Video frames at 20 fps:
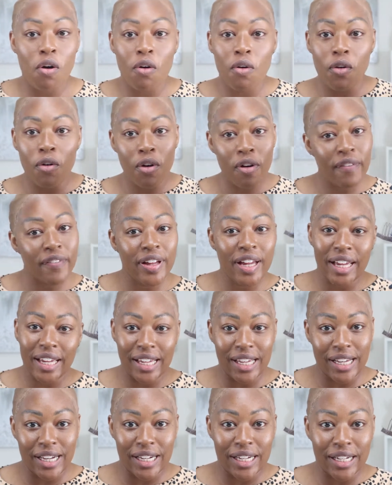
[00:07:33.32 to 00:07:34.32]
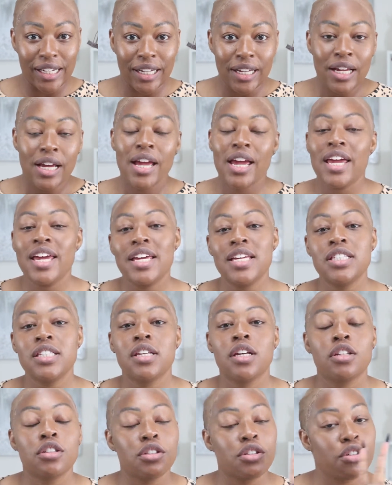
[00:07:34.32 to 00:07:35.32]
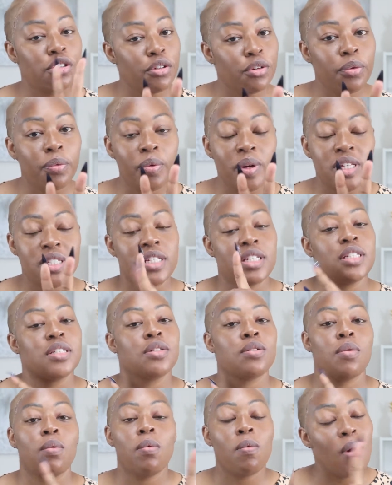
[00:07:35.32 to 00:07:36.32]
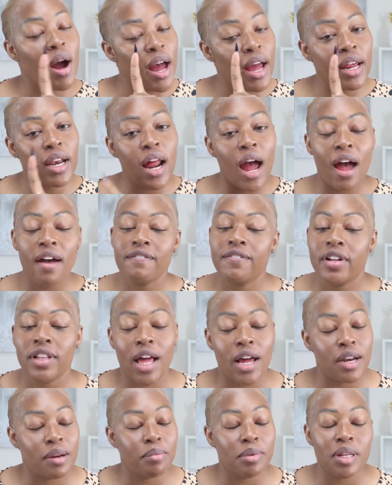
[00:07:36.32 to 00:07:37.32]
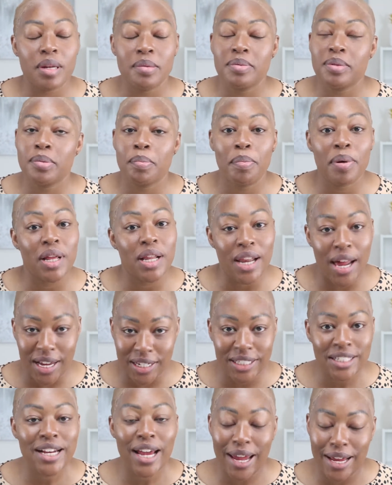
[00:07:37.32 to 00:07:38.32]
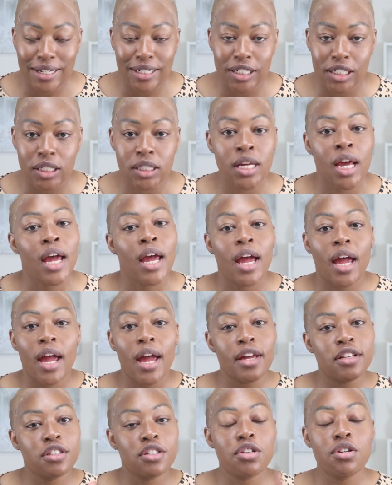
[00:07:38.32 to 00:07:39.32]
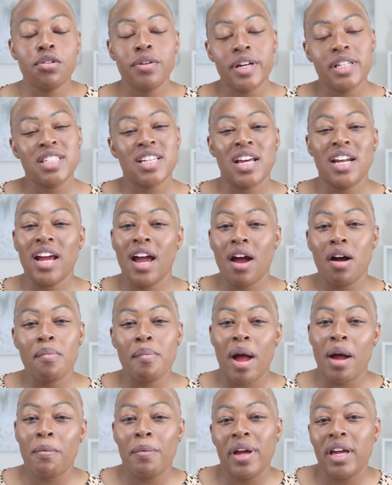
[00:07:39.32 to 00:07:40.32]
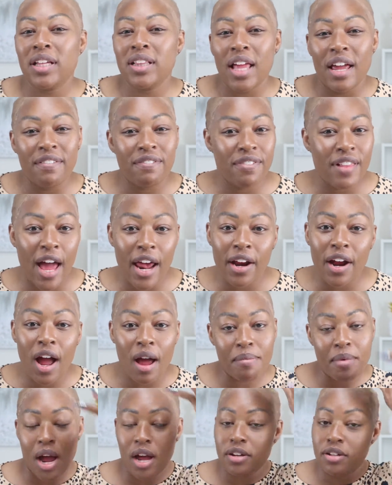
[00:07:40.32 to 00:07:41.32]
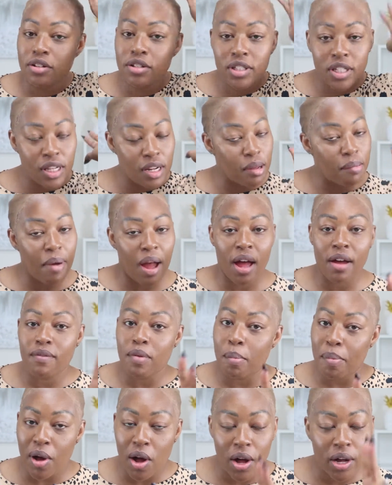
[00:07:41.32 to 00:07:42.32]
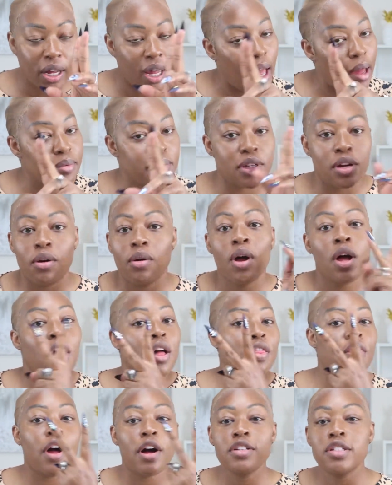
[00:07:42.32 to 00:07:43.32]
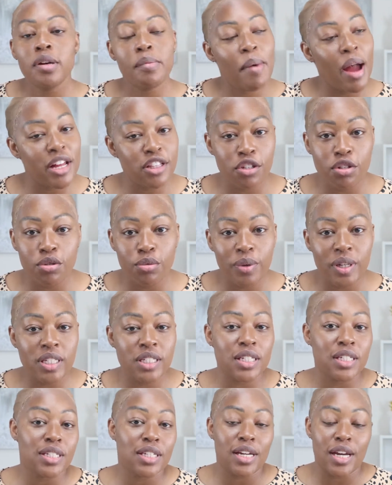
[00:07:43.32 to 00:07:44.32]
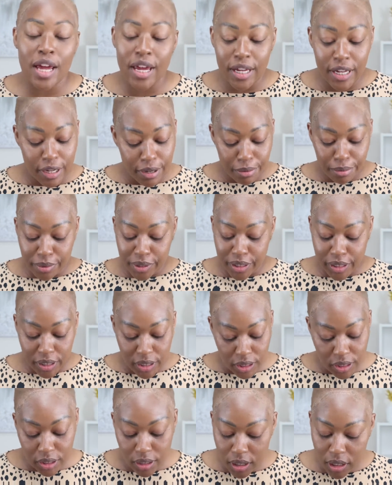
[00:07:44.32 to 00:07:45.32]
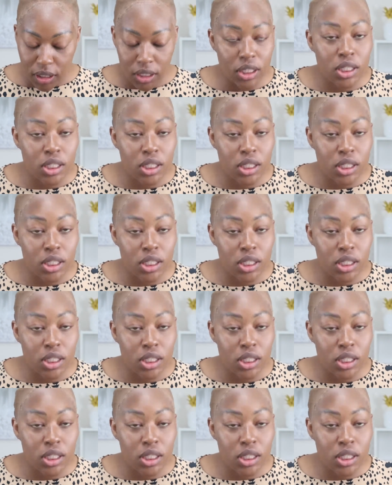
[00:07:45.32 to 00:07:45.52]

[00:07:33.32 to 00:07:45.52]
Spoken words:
over here is 2 reasons. 1, I feel like them clips pull out your edges, and 2, it's gonna help my wig lay flatter. I'm not using them. I have a ball cap, so those are my 2 reasons, and they're good reasons